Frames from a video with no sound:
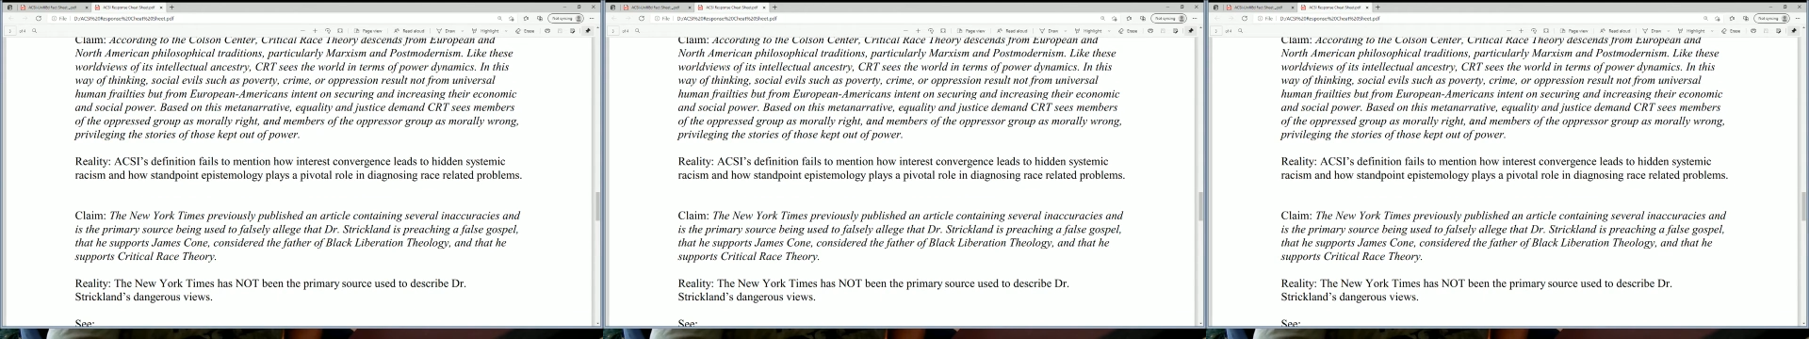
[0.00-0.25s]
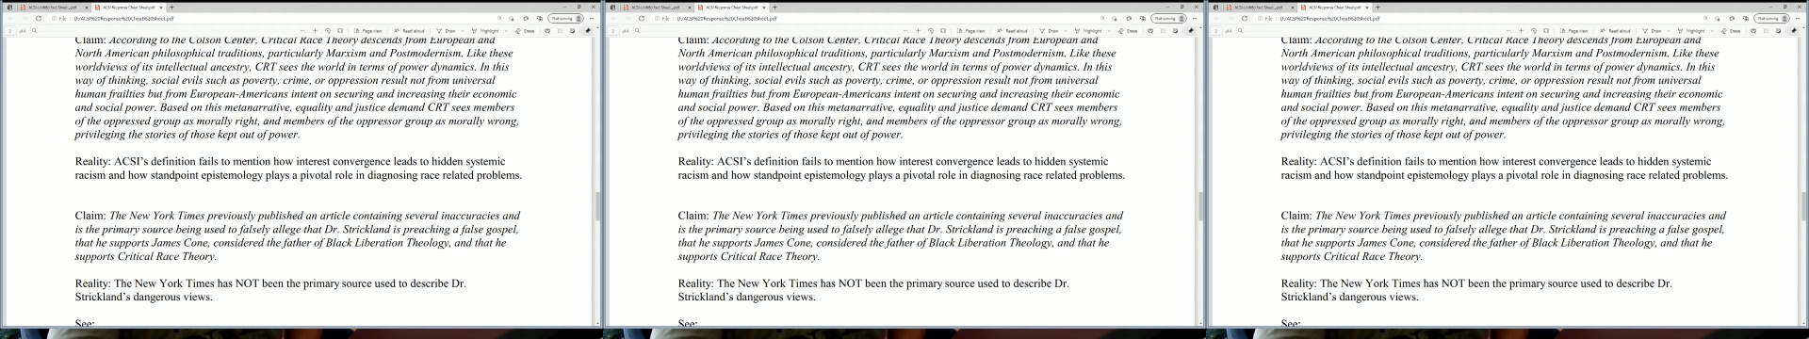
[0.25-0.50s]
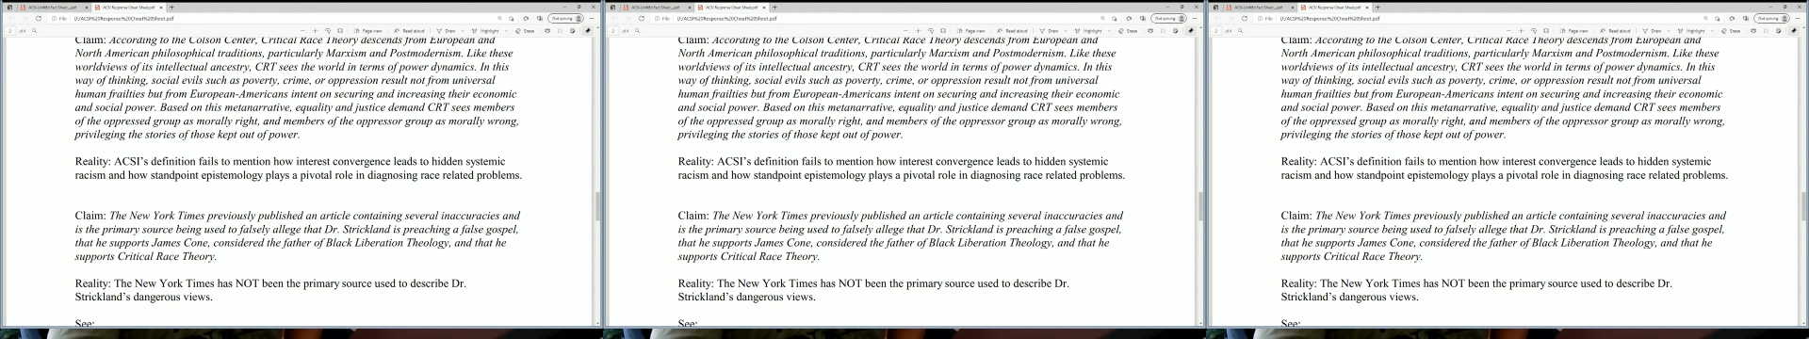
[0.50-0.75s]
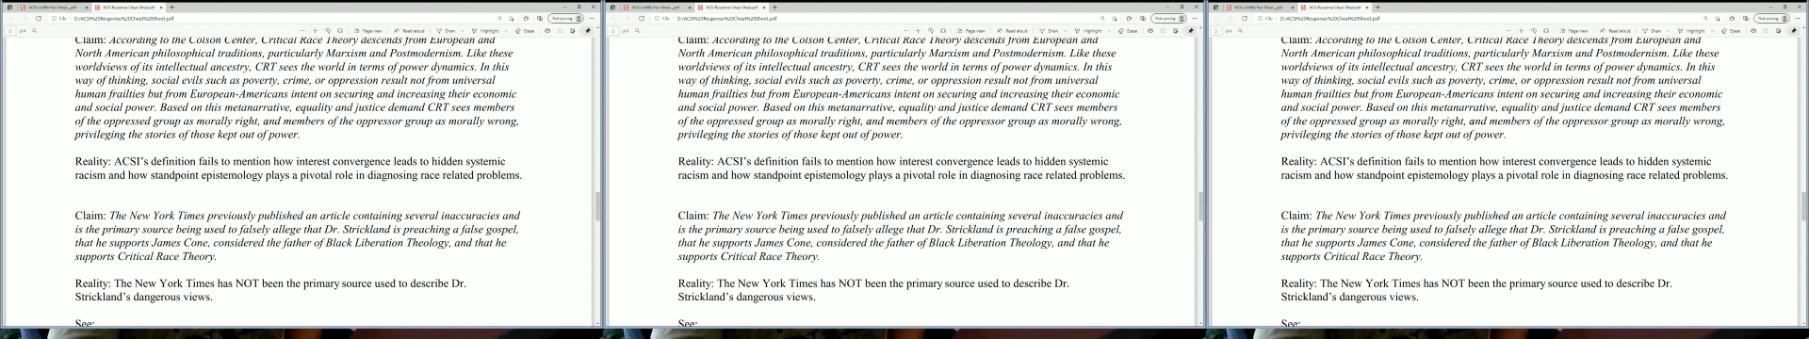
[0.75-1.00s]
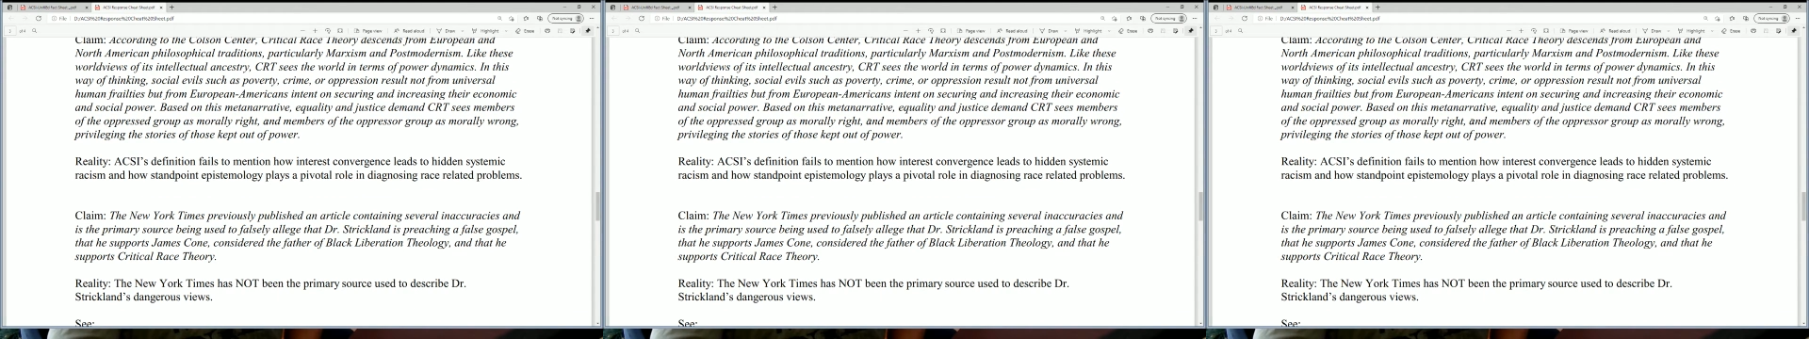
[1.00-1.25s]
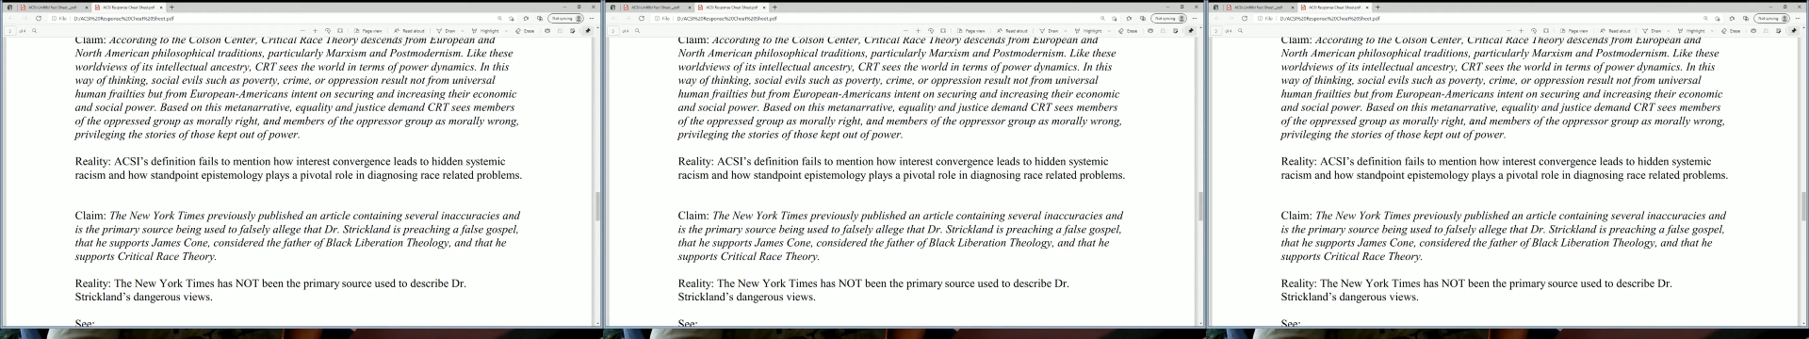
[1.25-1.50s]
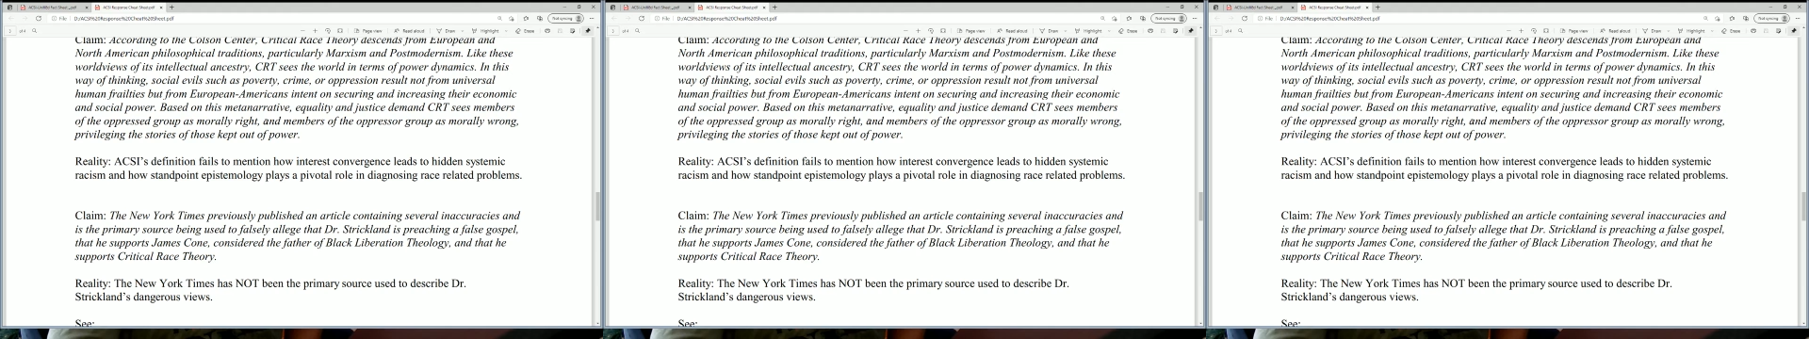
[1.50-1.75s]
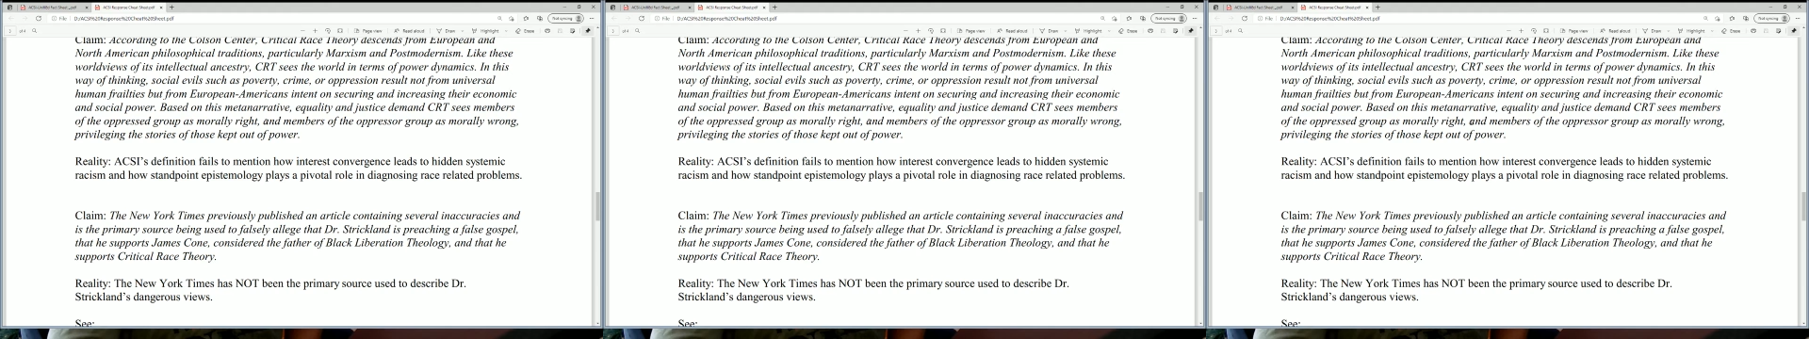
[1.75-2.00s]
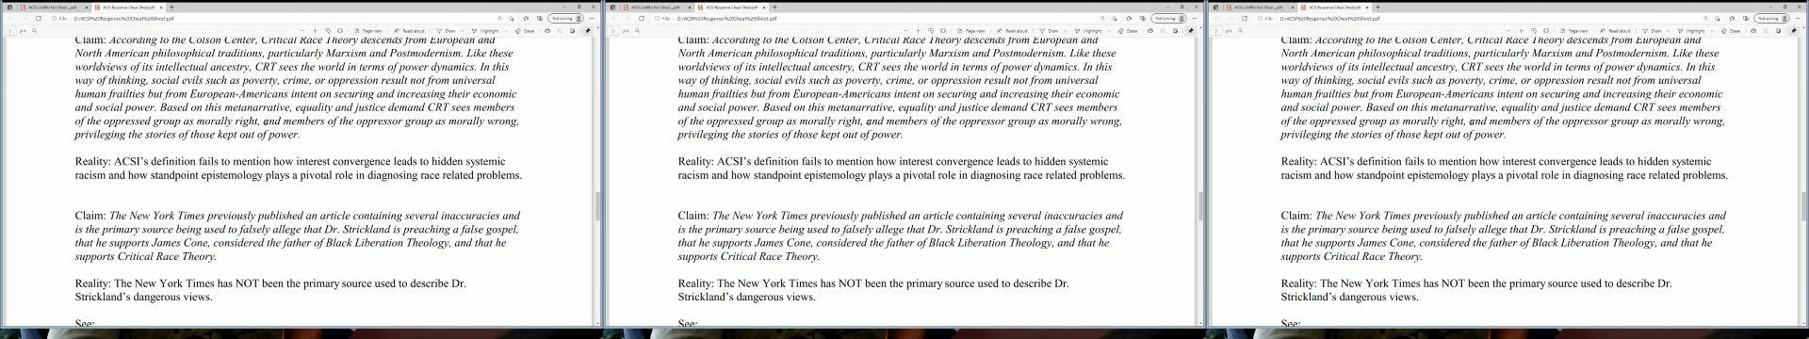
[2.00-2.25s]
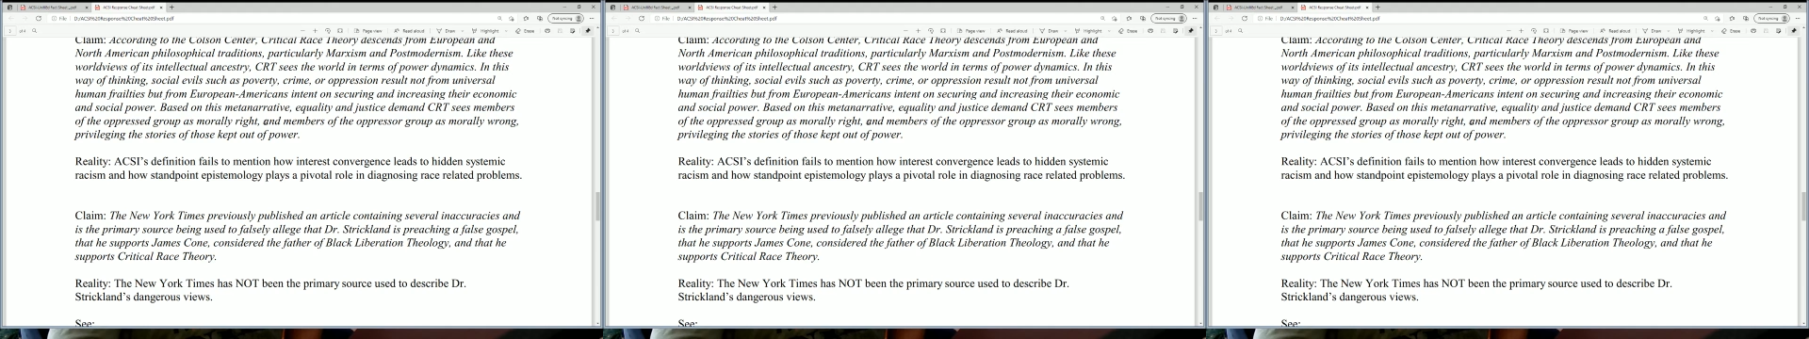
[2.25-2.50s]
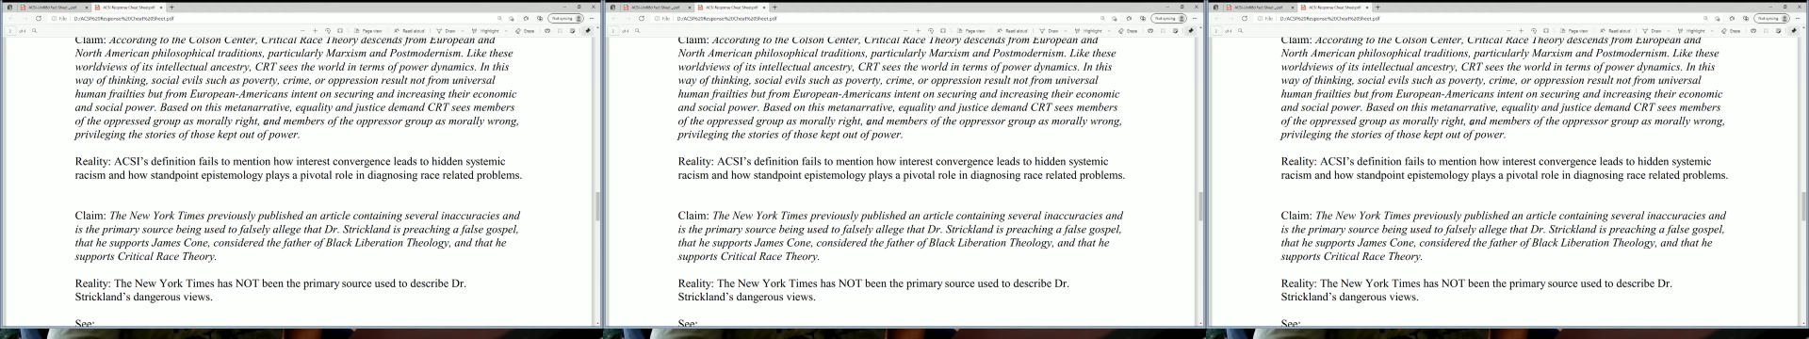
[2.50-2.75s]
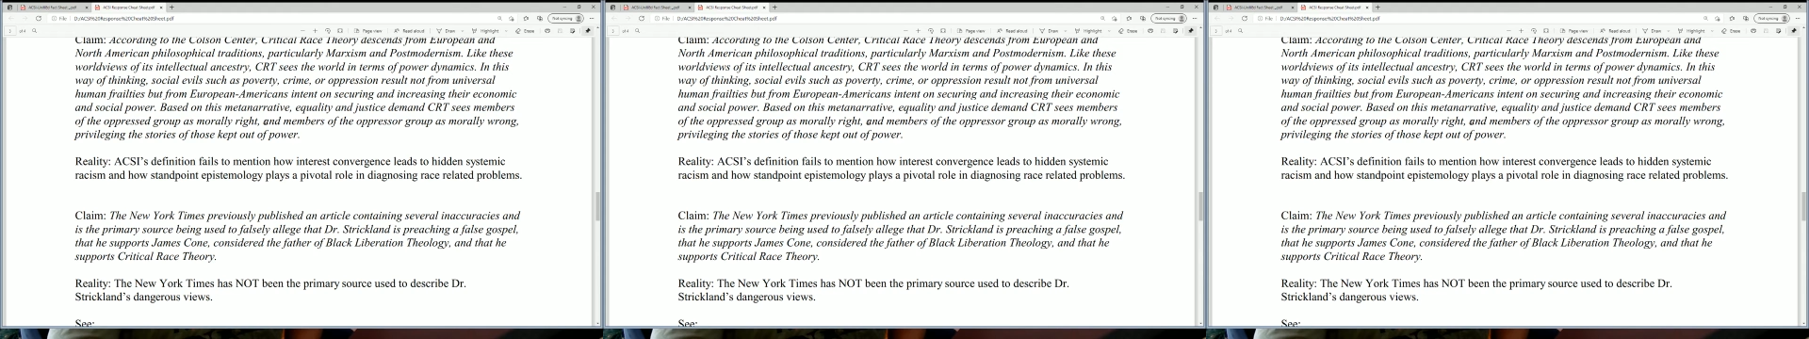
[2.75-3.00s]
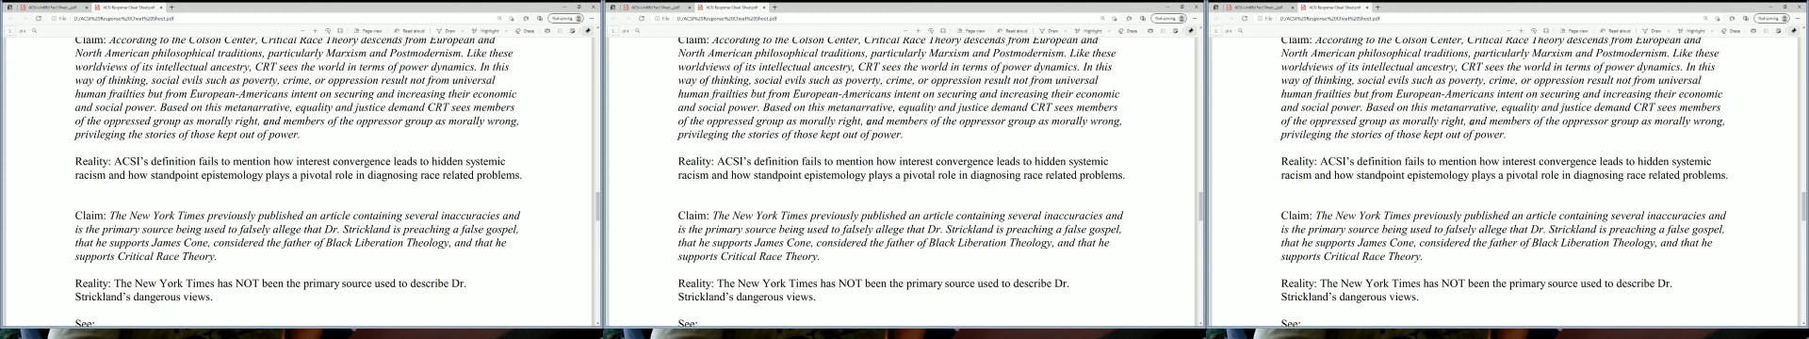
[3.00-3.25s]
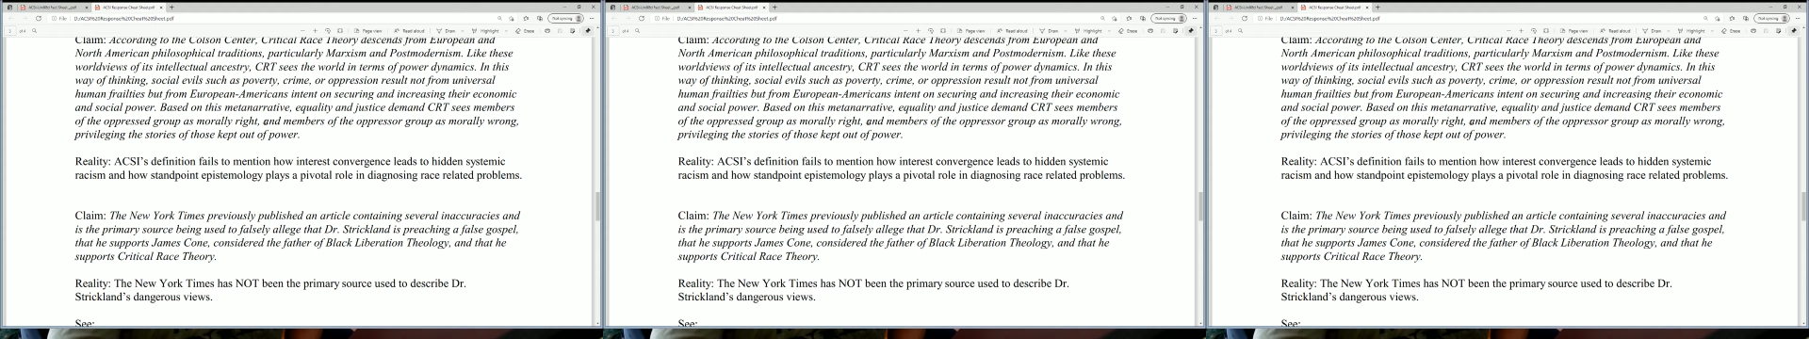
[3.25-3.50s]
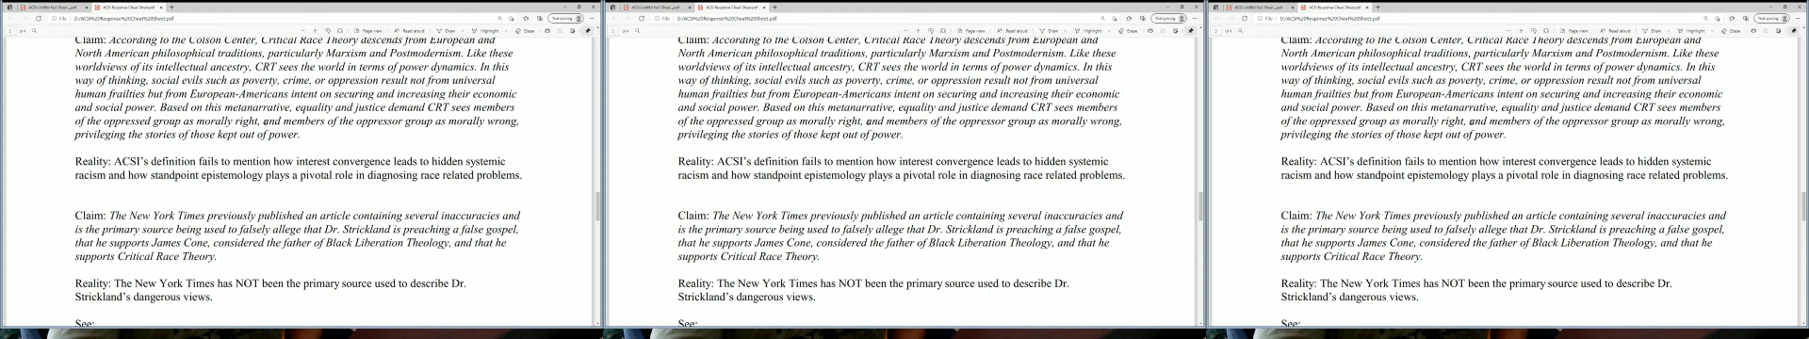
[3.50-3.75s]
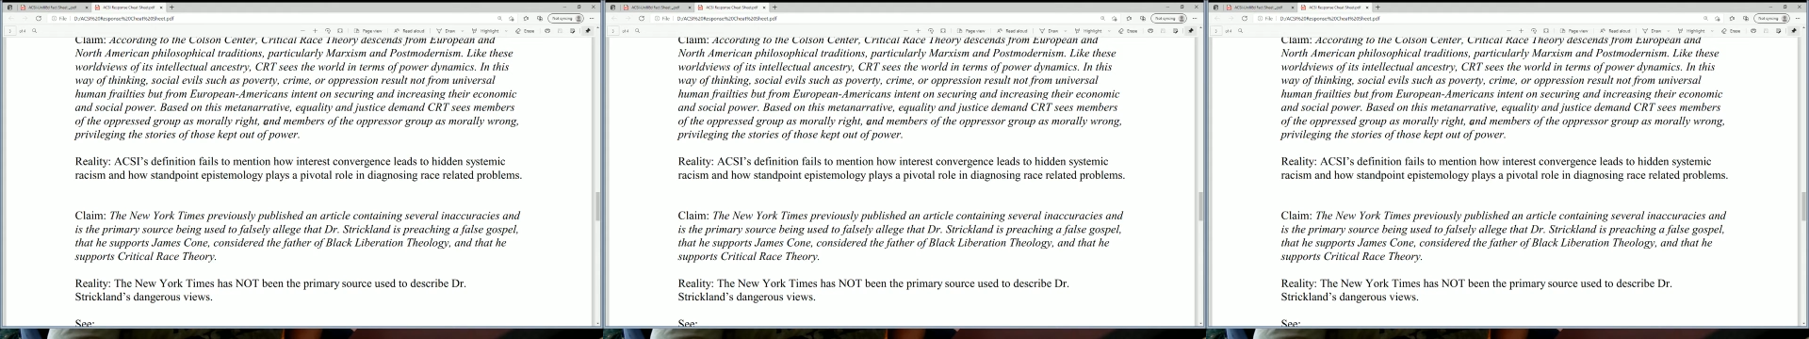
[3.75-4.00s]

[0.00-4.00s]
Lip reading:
[unreadable: no face in view]